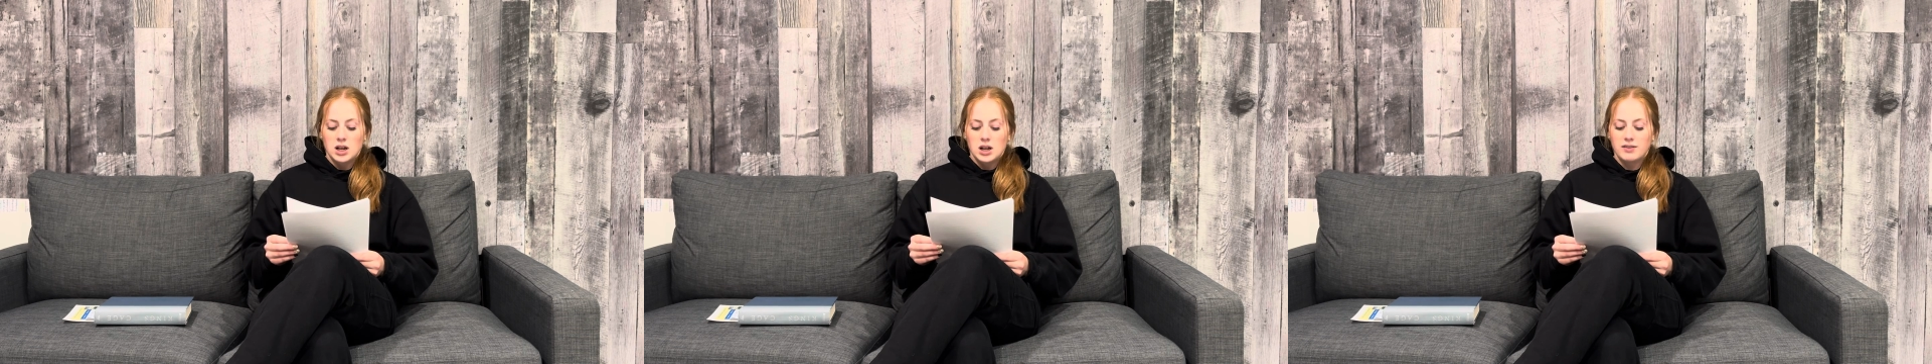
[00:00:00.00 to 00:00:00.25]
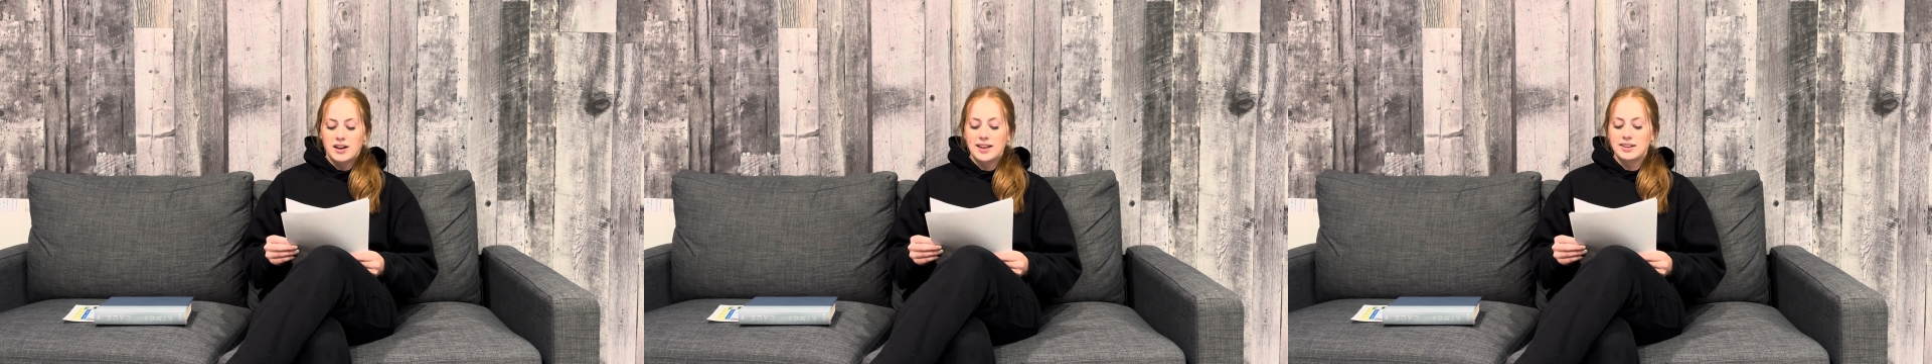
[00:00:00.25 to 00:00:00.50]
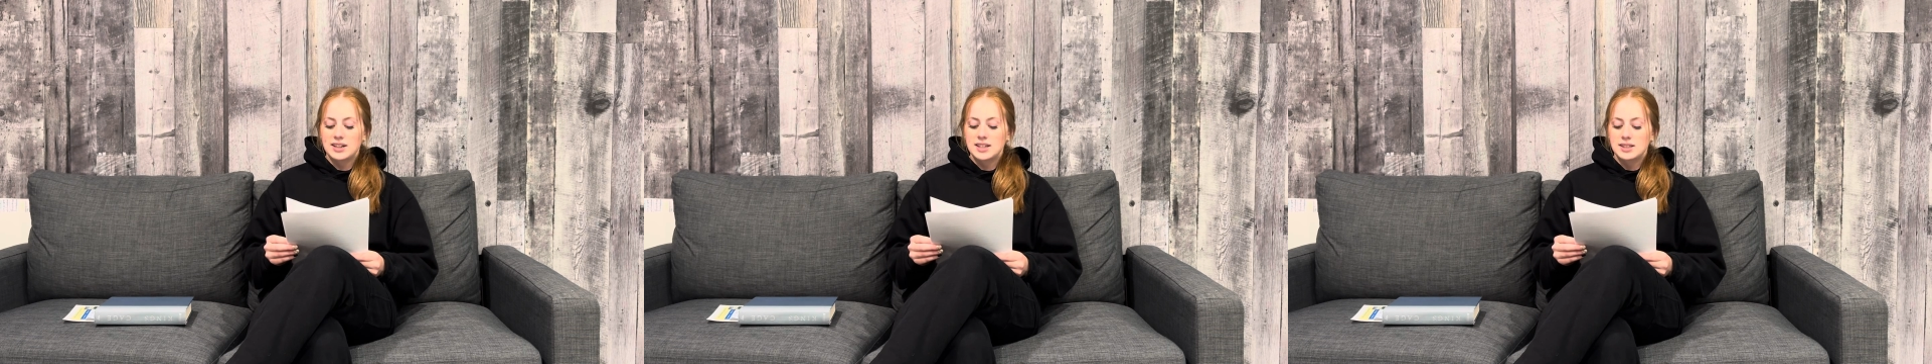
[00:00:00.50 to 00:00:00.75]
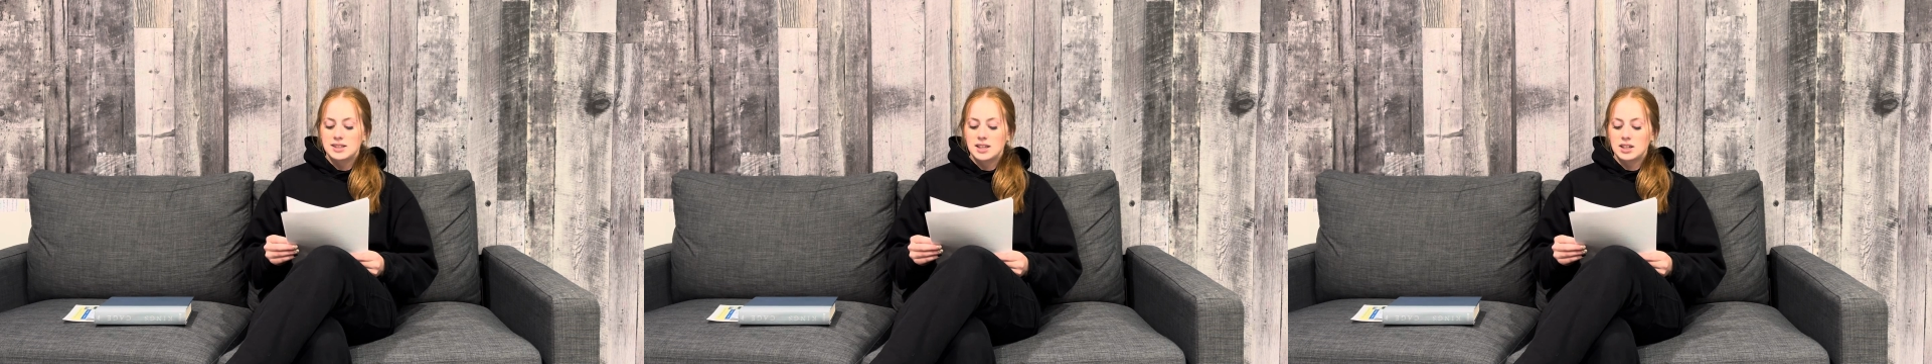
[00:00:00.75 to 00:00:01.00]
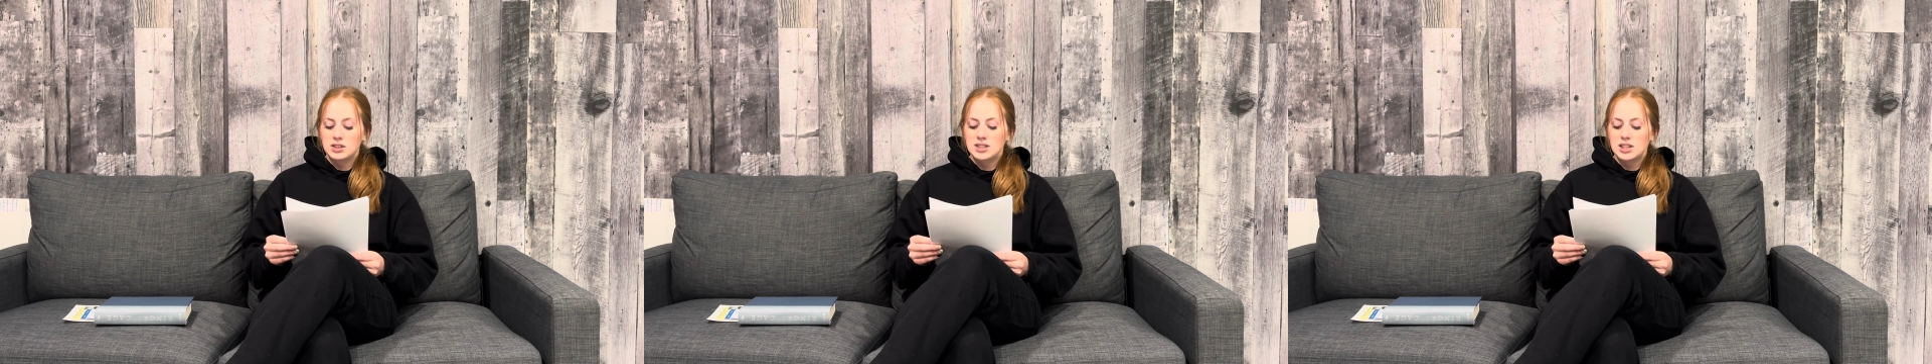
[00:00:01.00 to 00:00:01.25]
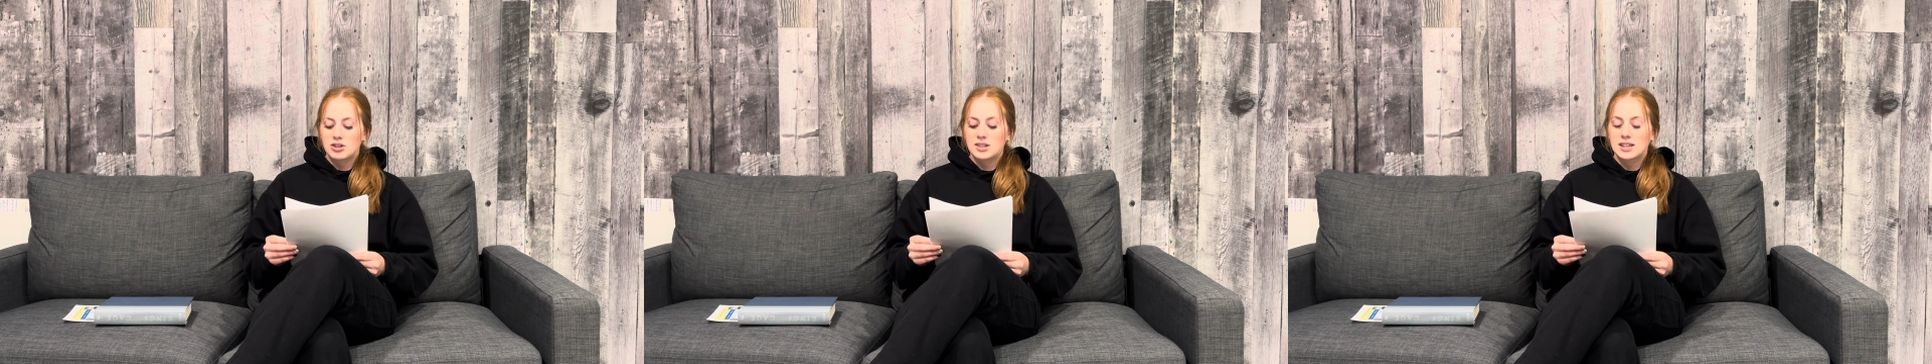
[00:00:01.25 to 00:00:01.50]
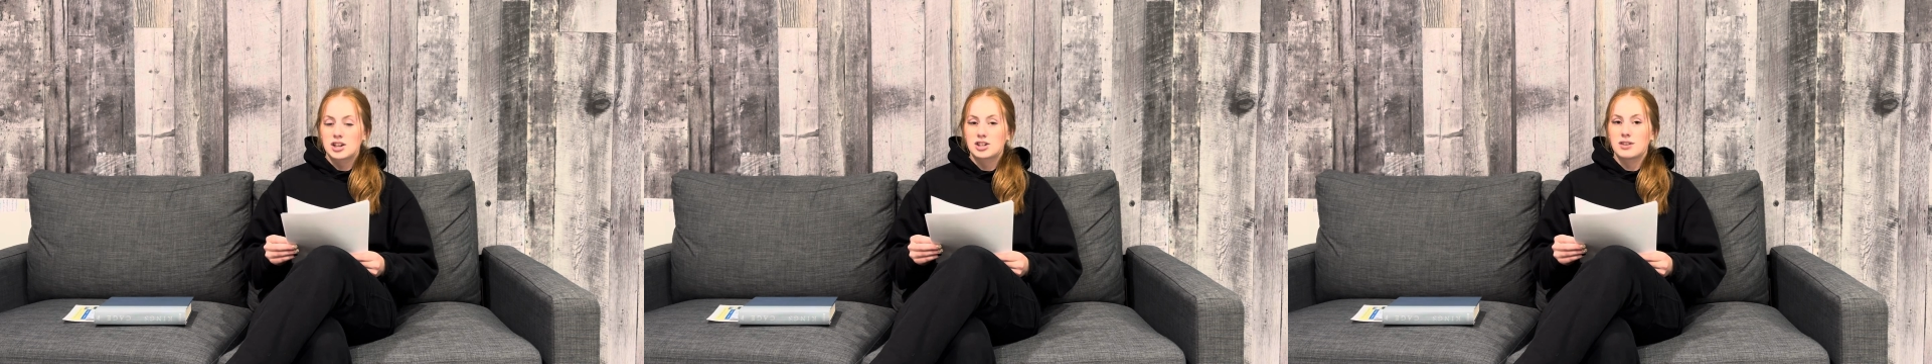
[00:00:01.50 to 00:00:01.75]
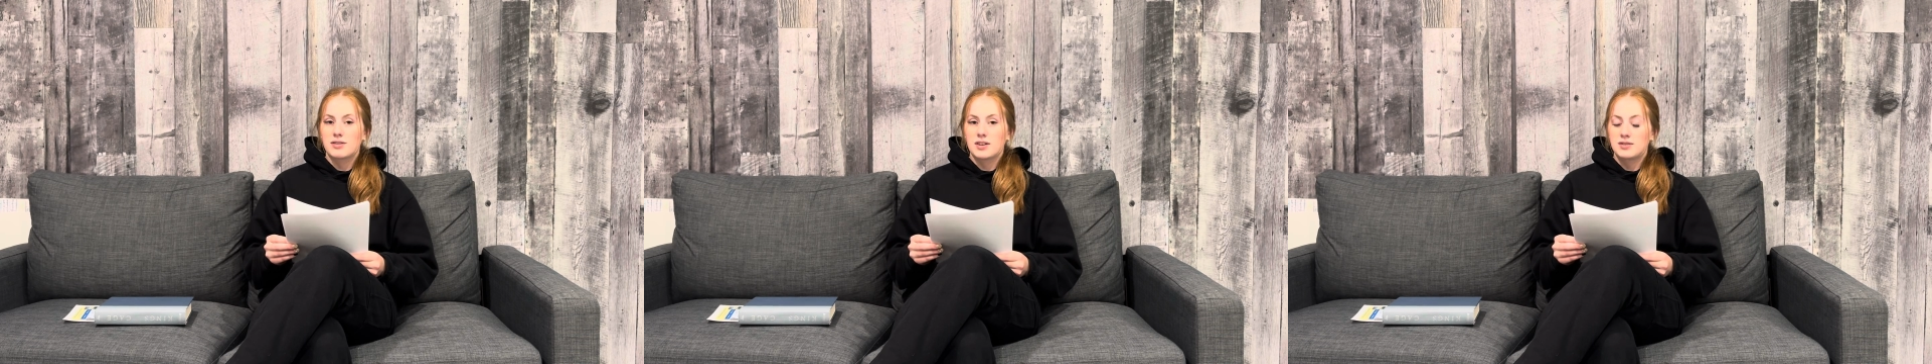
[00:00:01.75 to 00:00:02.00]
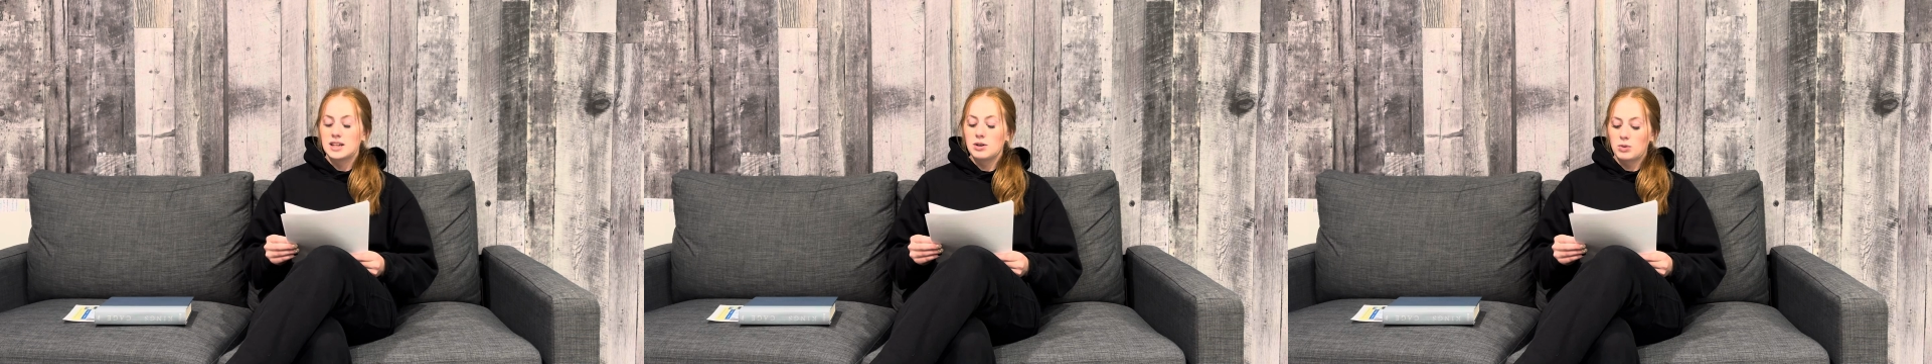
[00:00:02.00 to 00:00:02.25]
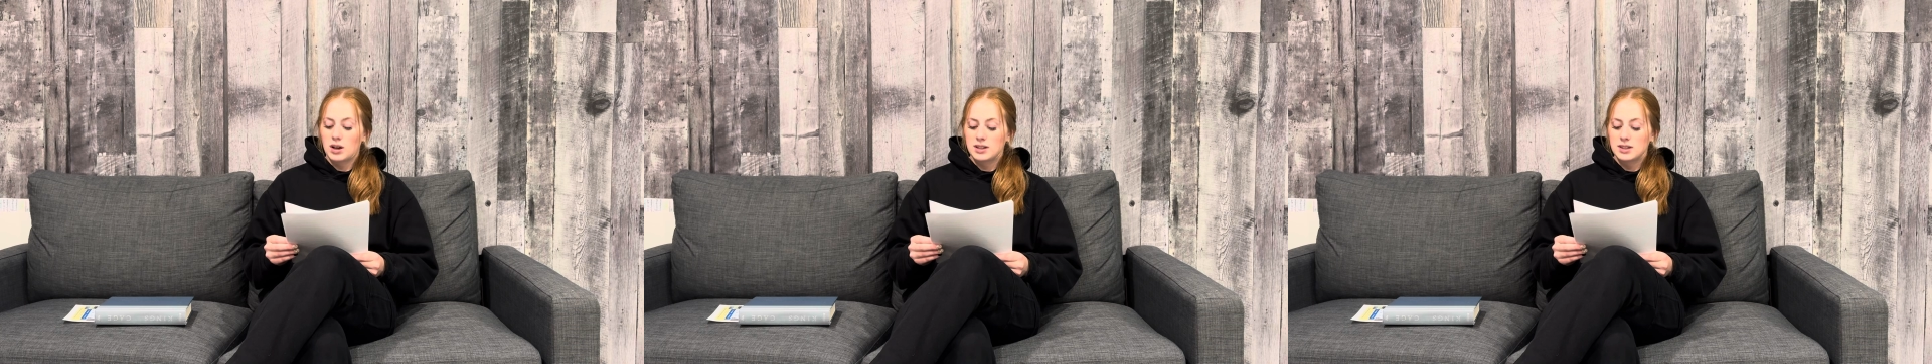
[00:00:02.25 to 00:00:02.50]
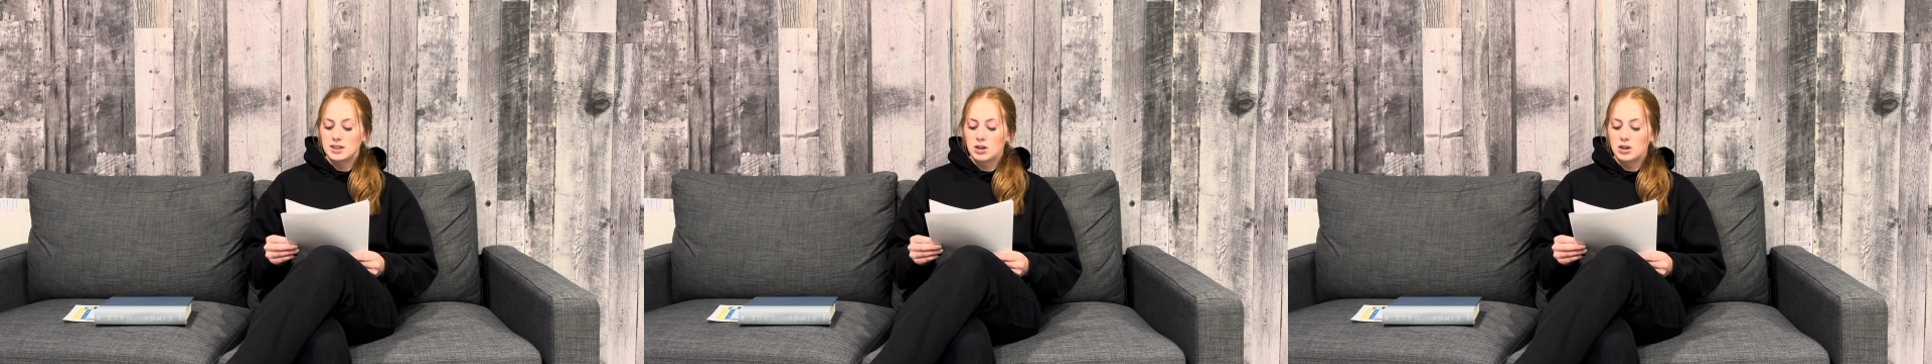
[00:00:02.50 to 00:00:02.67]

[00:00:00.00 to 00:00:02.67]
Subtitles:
violated Little Sisters Section 15(1)'s